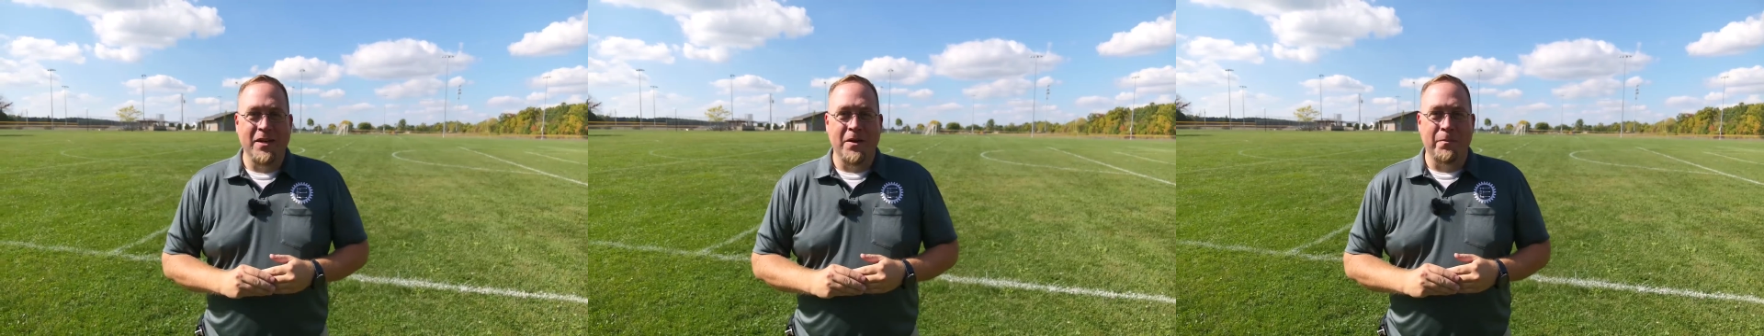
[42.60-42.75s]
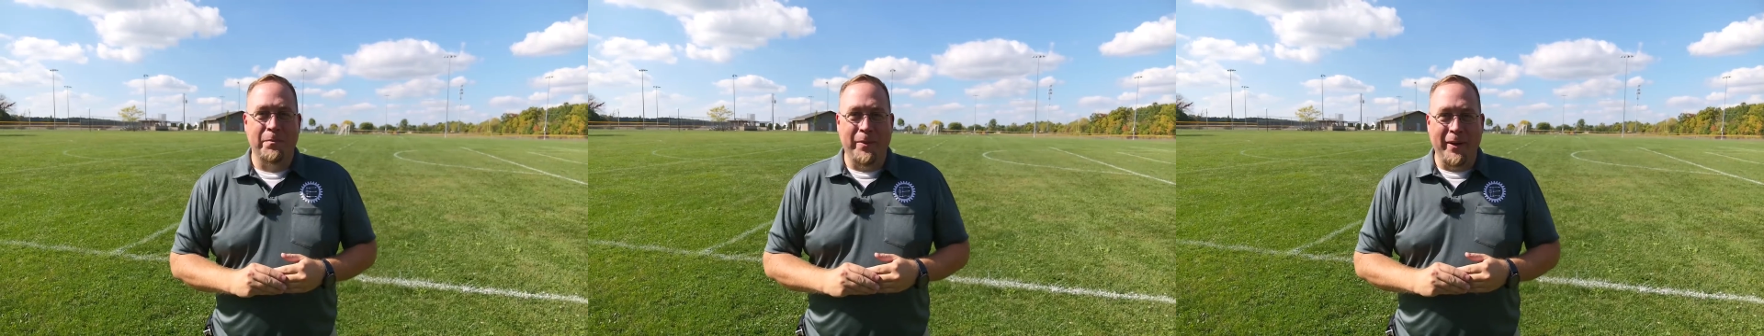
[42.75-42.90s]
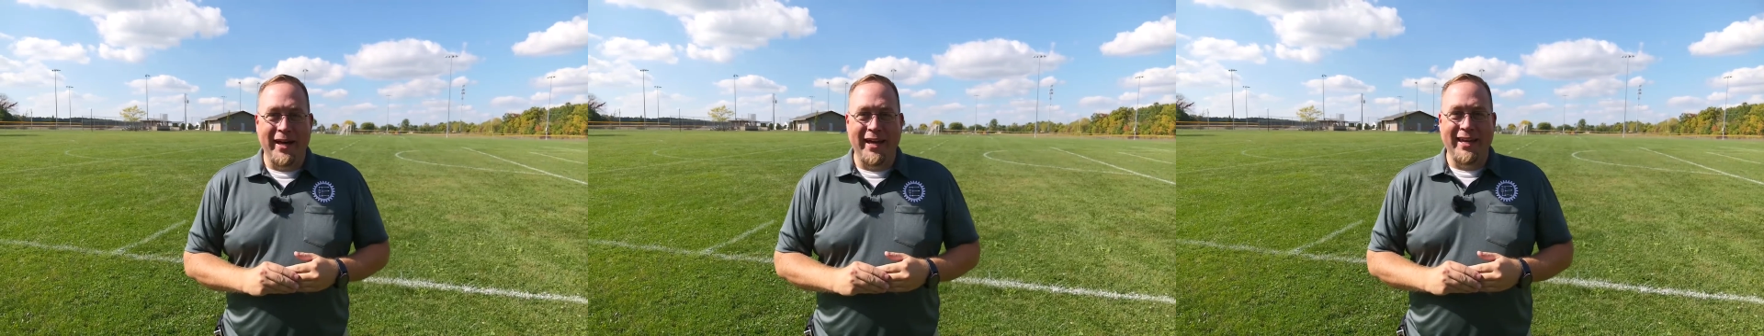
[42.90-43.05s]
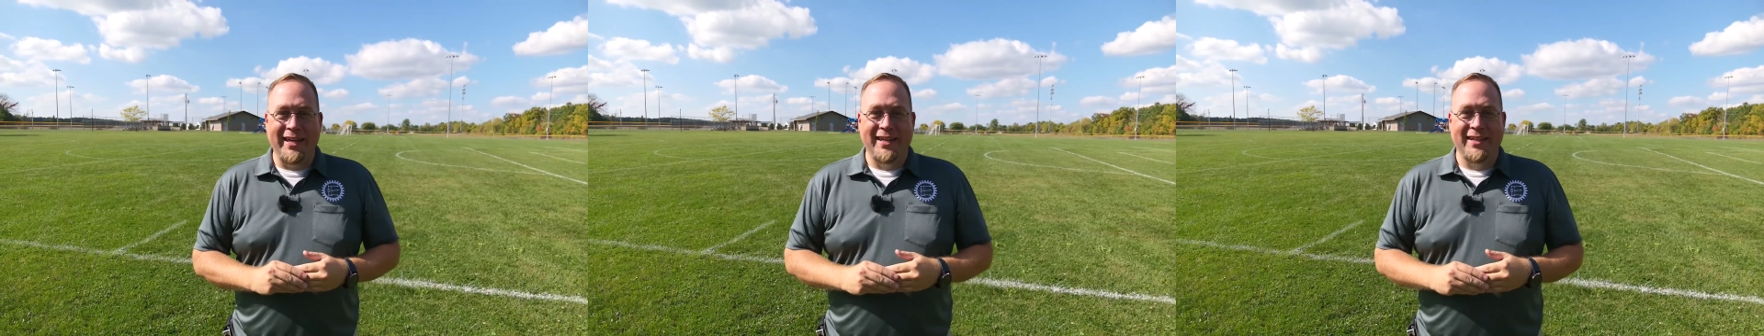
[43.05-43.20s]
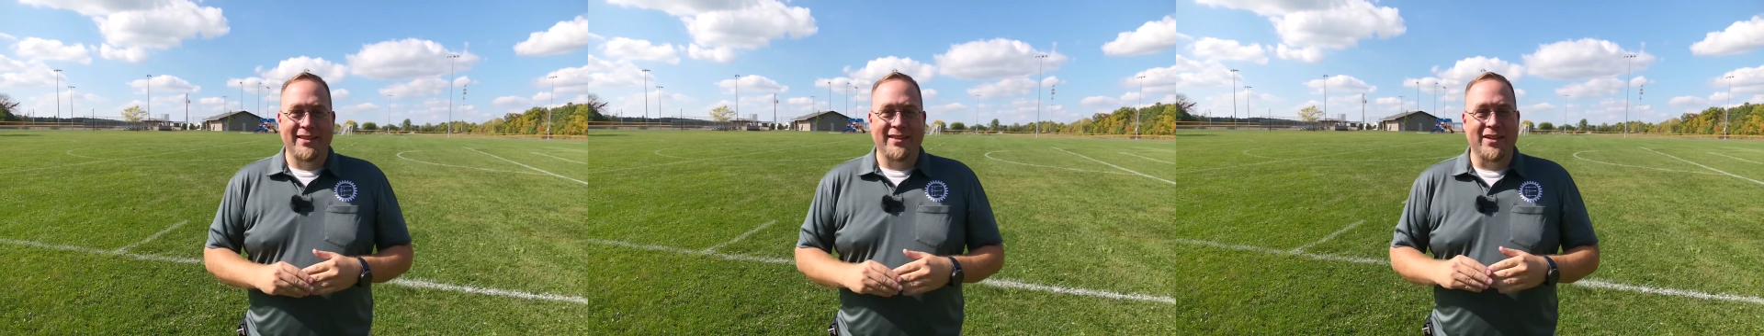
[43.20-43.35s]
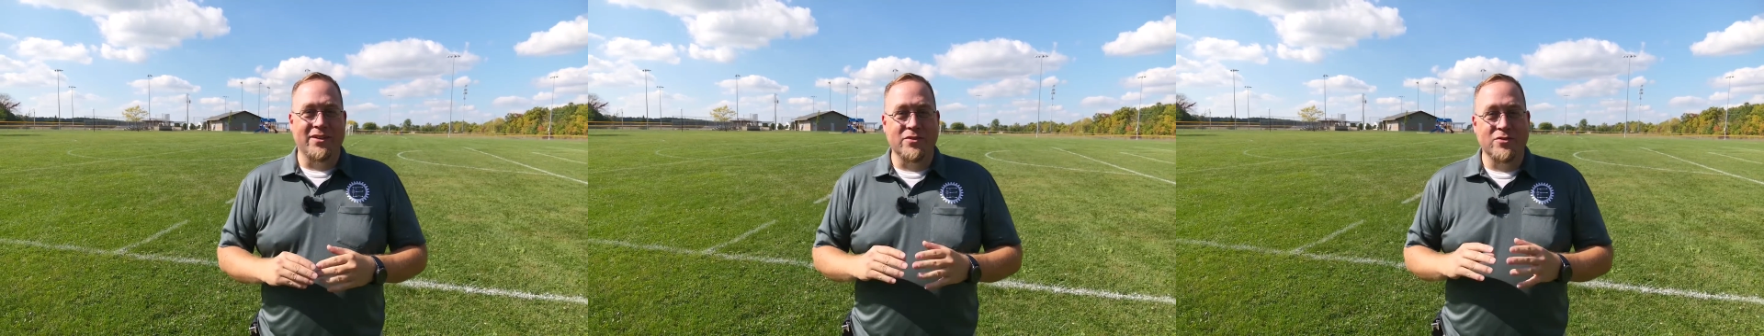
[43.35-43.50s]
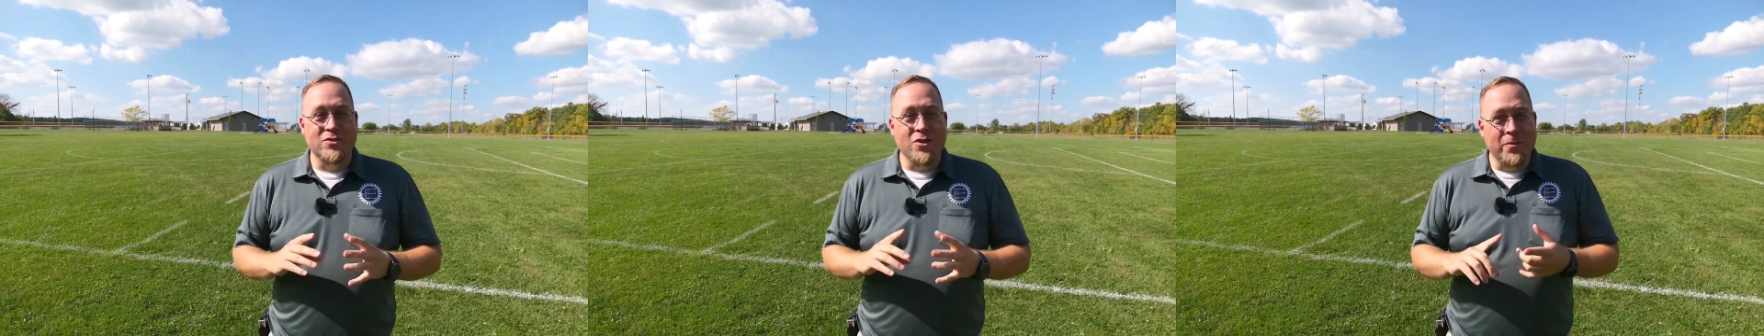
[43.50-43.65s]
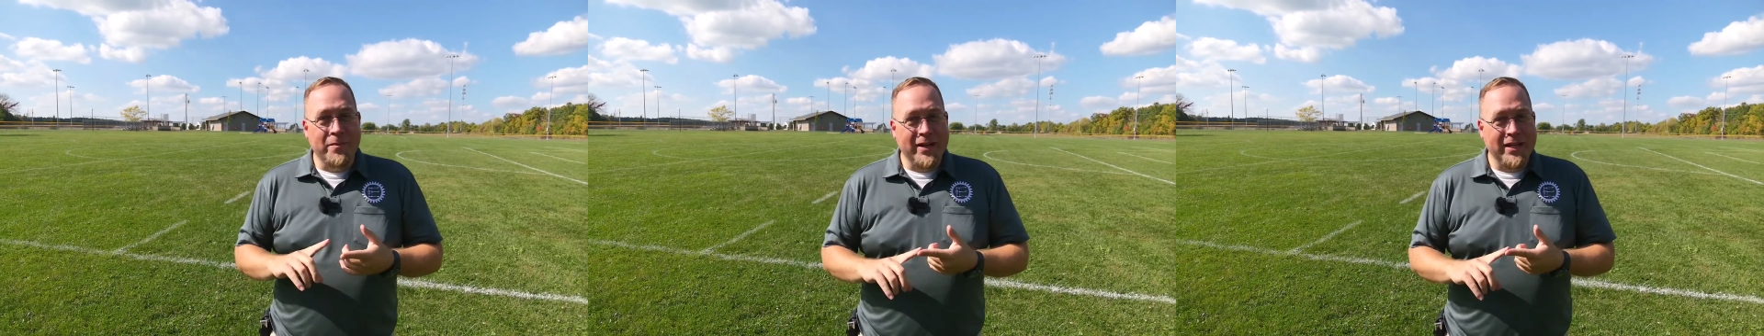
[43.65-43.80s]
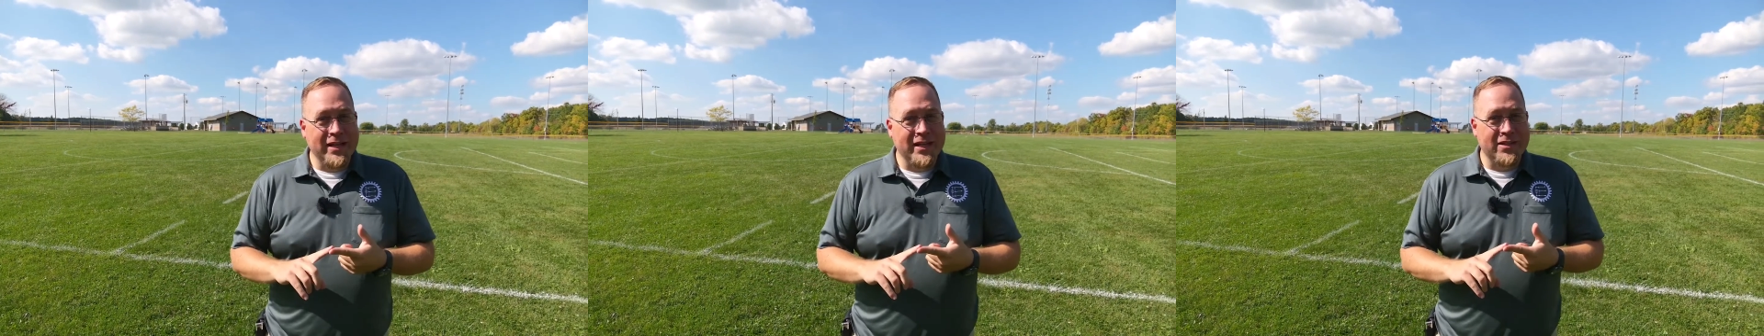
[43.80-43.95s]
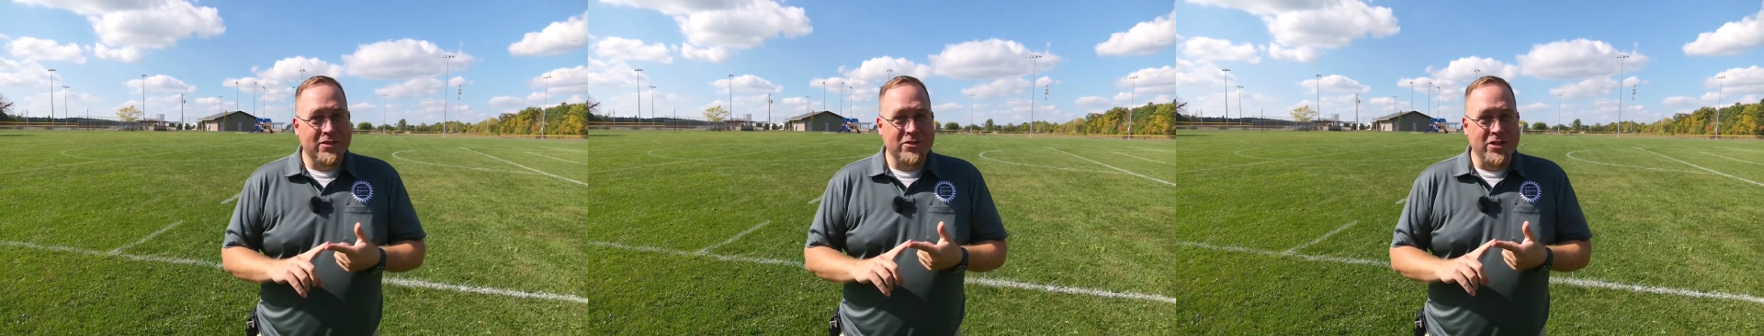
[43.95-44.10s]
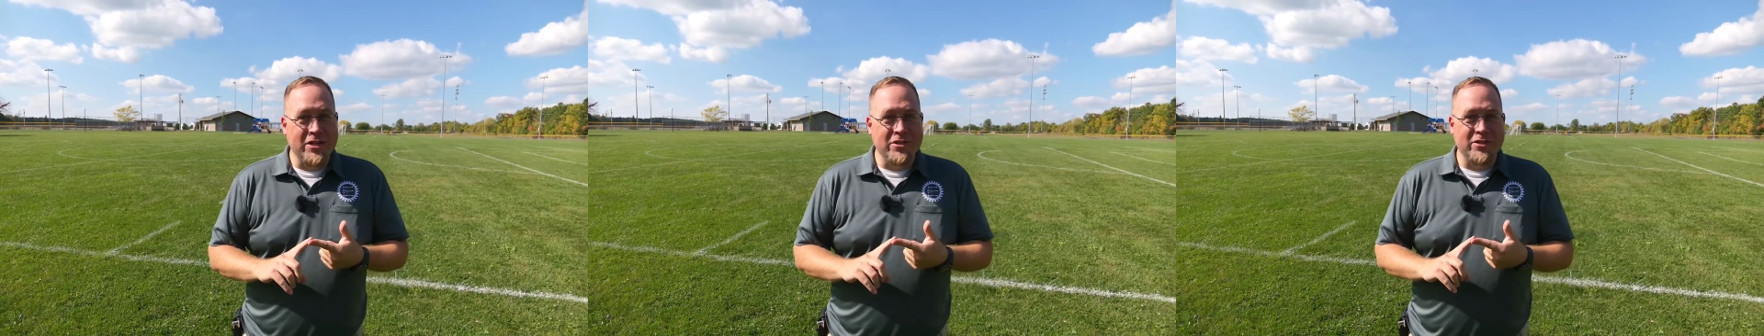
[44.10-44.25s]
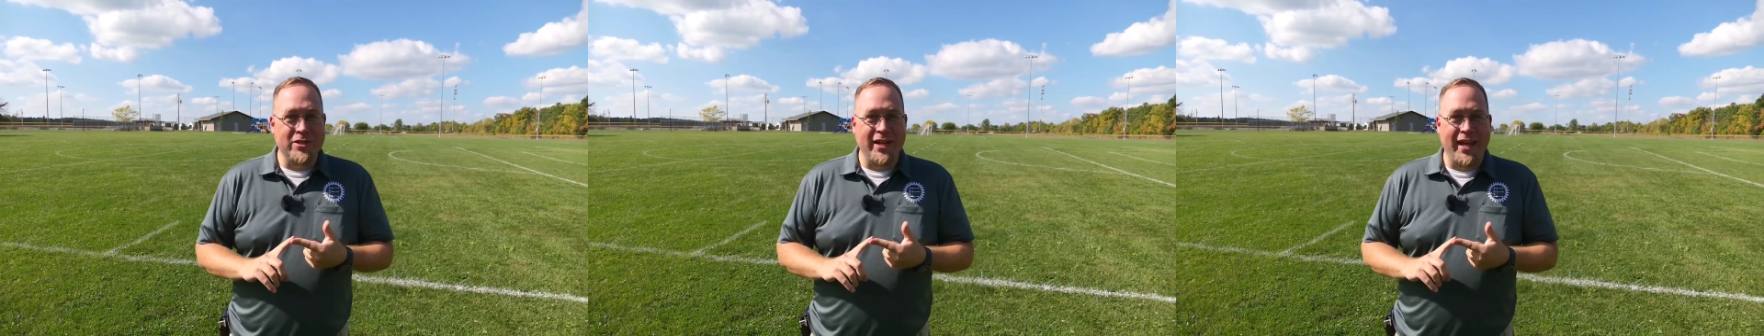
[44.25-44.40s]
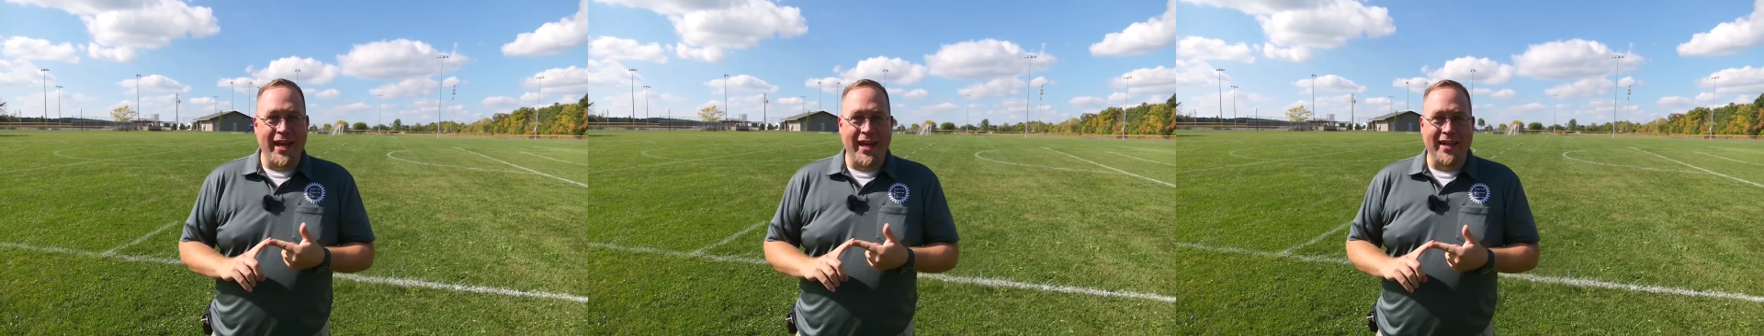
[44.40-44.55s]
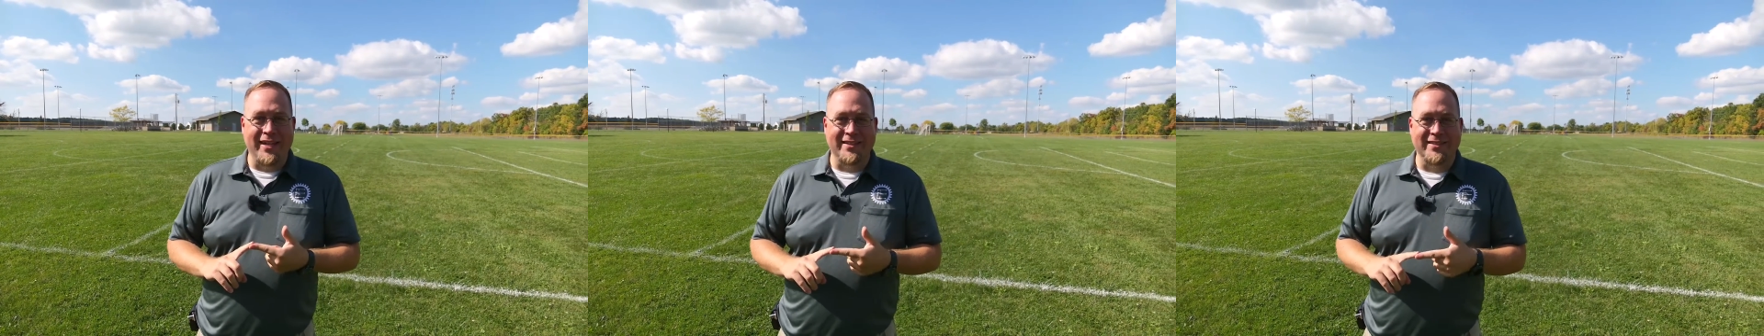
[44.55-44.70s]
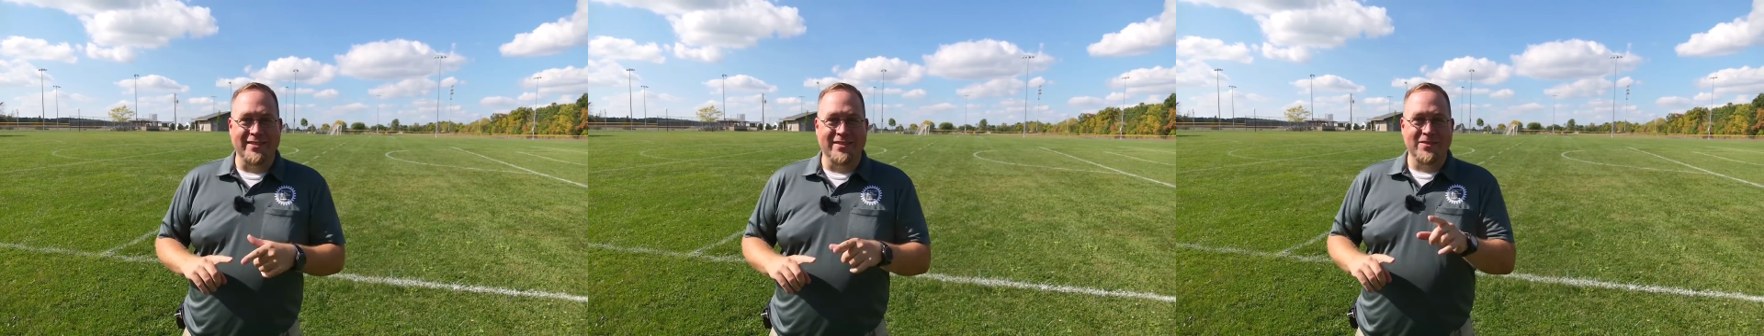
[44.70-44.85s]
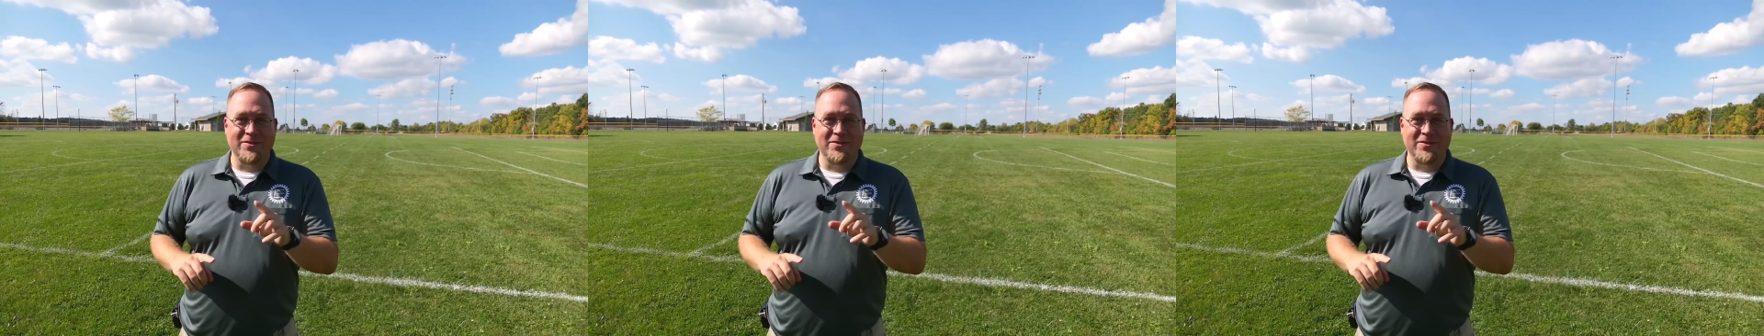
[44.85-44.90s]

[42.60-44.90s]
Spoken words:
but there's no money exchanging hands.